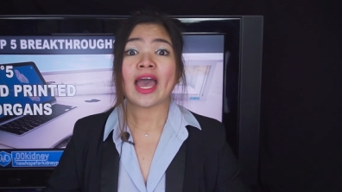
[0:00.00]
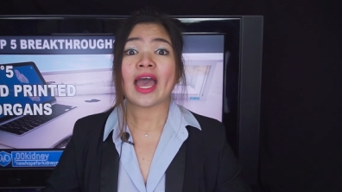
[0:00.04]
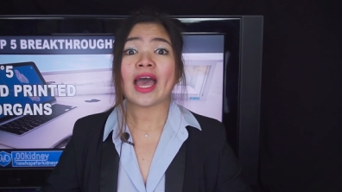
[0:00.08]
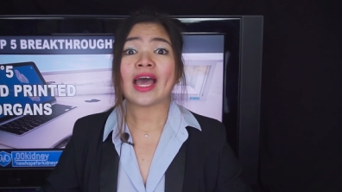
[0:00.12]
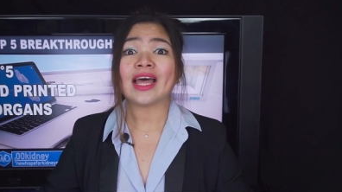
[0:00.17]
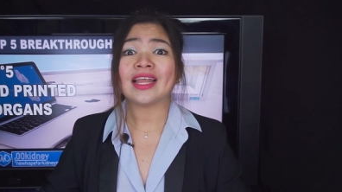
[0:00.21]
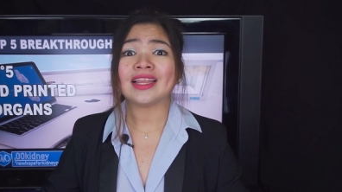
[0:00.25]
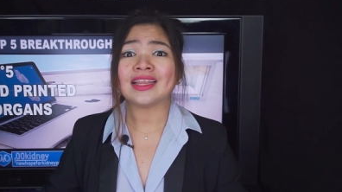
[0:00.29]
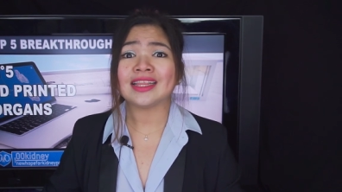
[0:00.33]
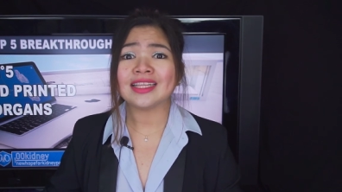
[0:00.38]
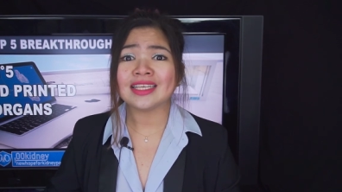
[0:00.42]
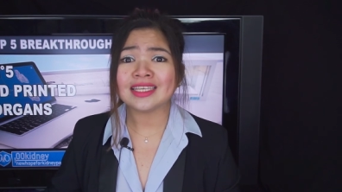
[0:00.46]

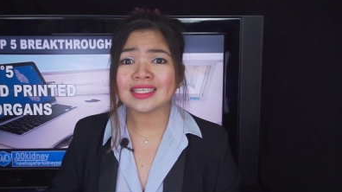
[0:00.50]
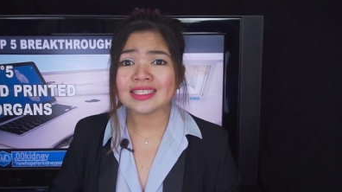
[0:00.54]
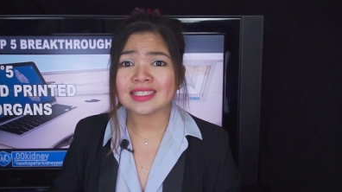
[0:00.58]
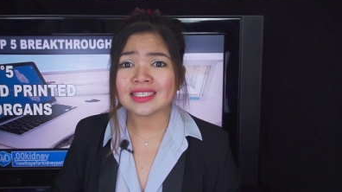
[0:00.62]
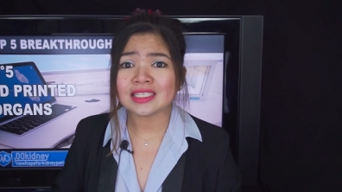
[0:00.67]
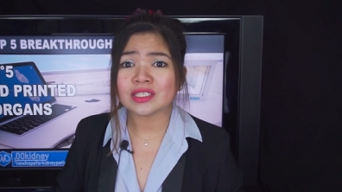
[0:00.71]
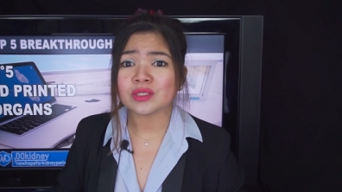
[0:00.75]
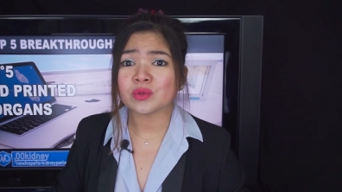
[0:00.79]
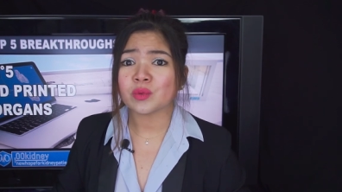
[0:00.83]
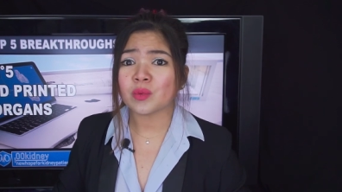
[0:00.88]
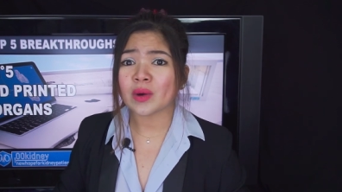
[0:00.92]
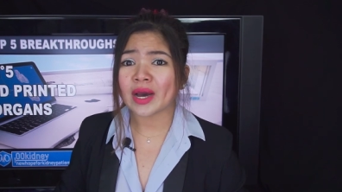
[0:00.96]
and this
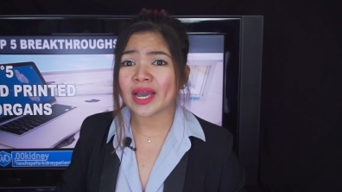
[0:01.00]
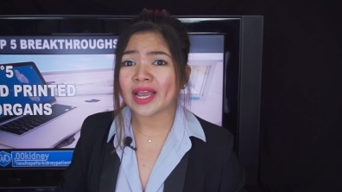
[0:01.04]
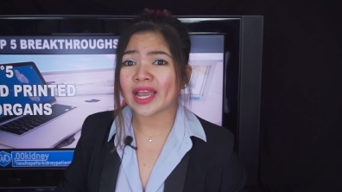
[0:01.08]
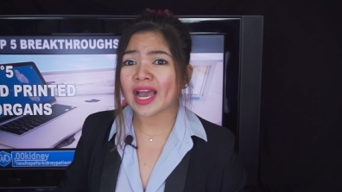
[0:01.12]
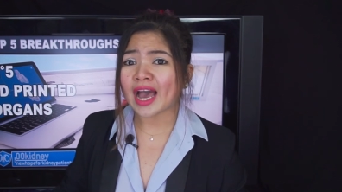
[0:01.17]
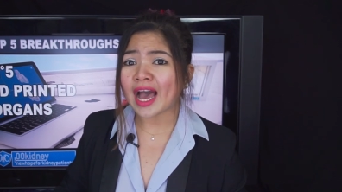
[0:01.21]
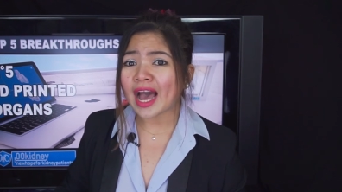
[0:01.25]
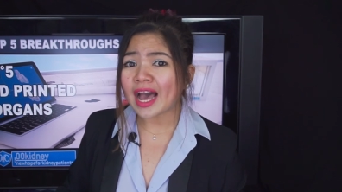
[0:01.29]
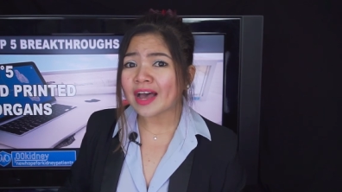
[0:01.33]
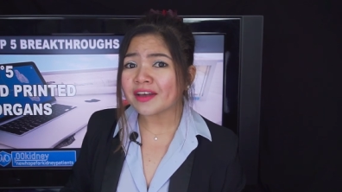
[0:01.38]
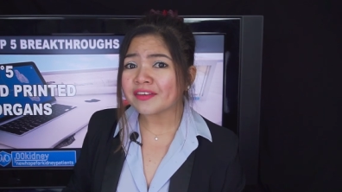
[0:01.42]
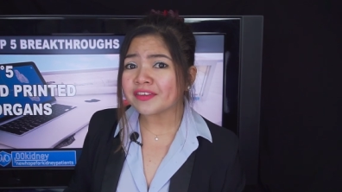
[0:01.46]
is why
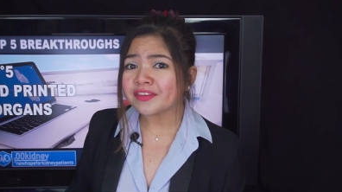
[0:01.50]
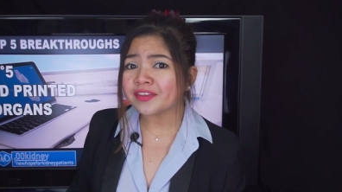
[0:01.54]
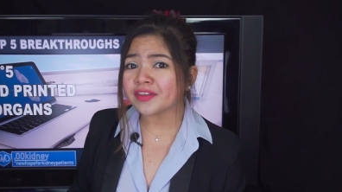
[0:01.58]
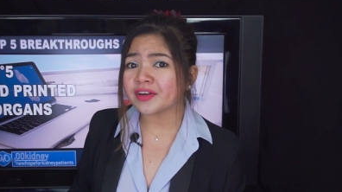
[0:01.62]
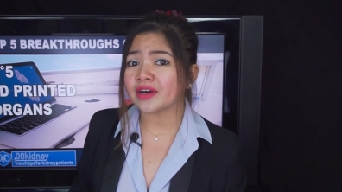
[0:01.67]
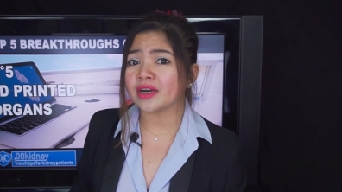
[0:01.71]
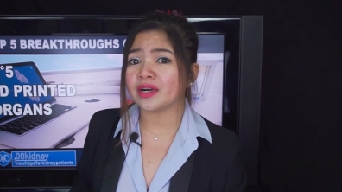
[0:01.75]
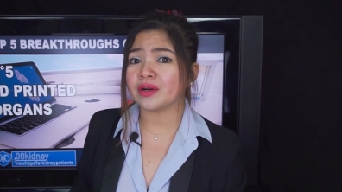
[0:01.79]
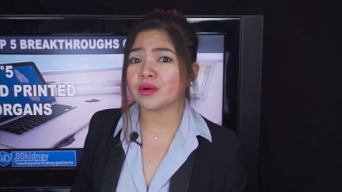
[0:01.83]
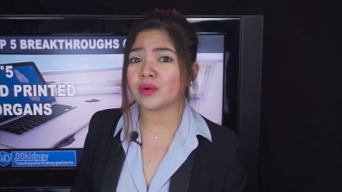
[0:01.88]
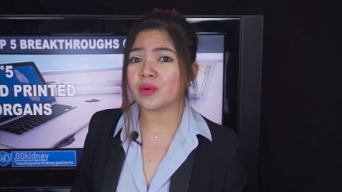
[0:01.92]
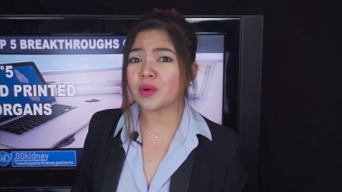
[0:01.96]

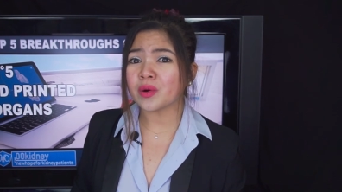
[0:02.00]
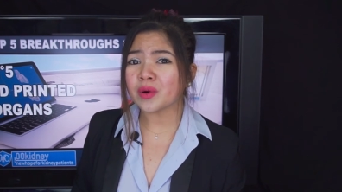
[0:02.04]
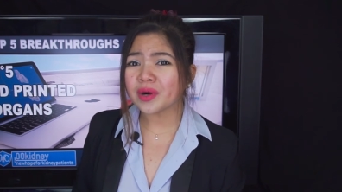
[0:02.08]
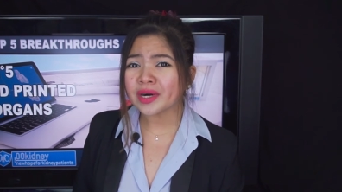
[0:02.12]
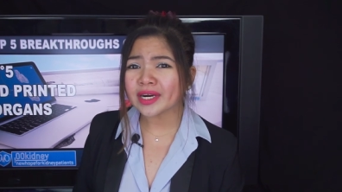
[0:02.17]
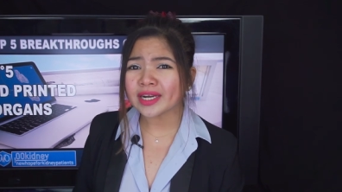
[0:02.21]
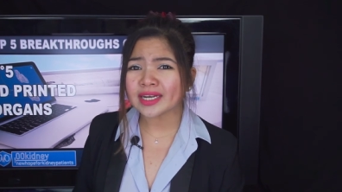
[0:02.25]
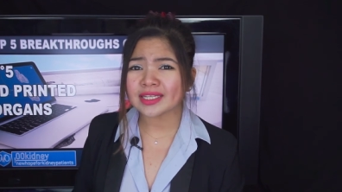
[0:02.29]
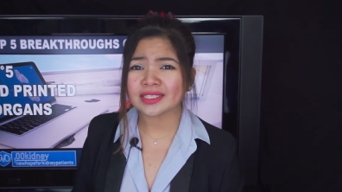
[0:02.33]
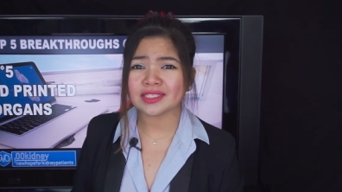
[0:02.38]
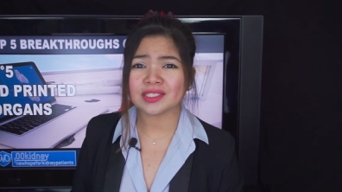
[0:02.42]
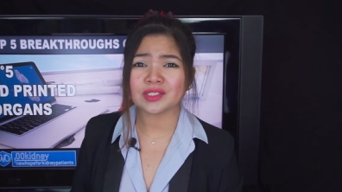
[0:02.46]
after an
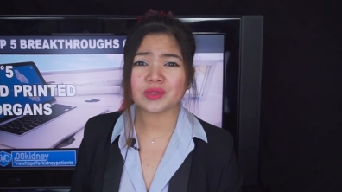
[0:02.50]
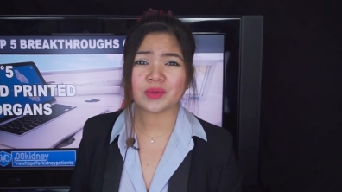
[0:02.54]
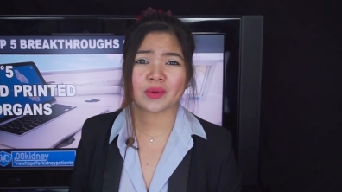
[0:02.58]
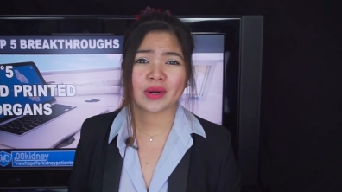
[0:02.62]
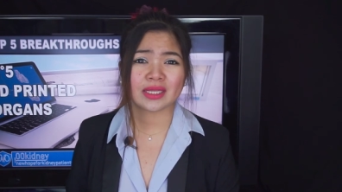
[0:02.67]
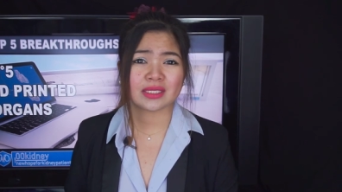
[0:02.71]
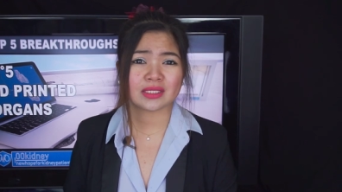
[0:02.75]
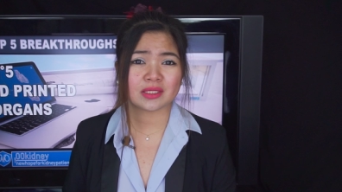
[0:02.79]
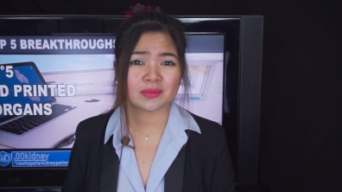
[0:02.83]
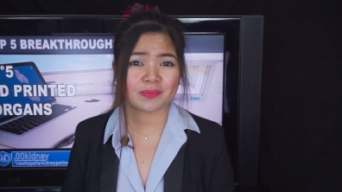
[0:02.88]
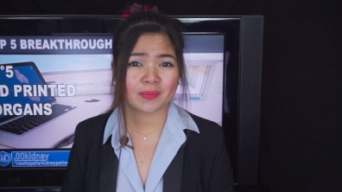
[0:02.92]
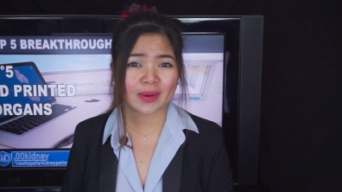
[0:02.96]
organ
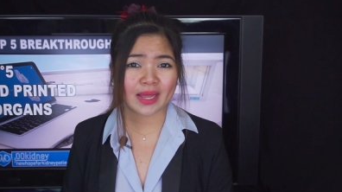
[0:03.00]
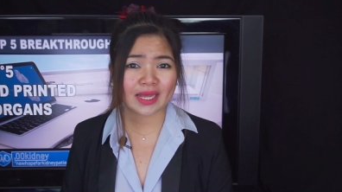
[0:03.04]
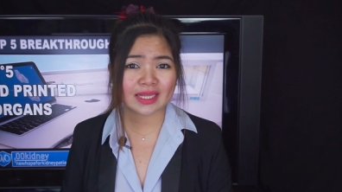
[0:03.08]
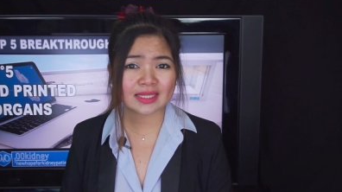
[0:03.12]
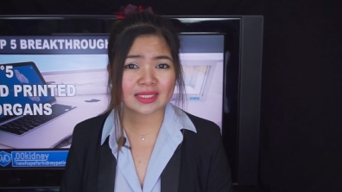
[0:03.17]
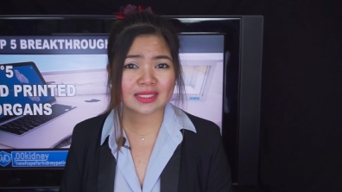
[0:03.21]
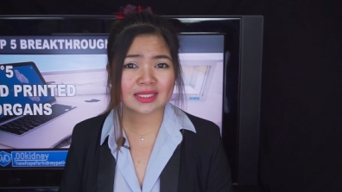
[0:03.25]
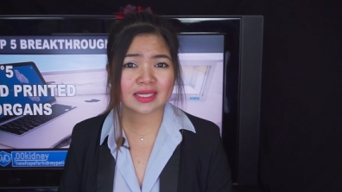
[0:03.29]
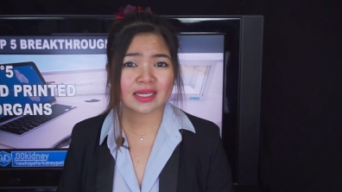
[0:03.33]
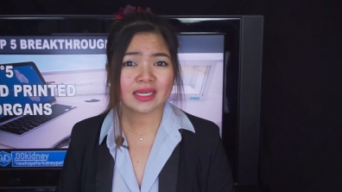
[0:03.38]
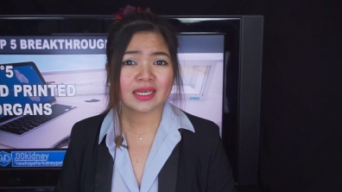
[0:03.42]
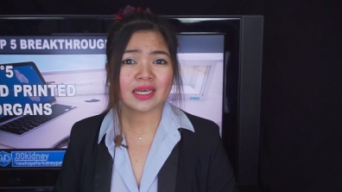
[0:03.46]

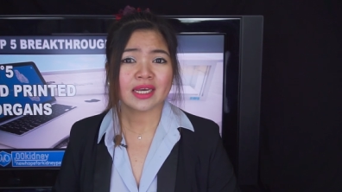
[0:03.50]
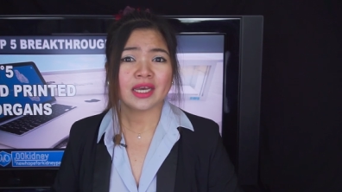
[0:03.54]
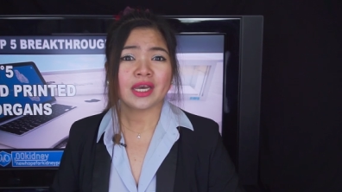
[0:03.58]
transplant,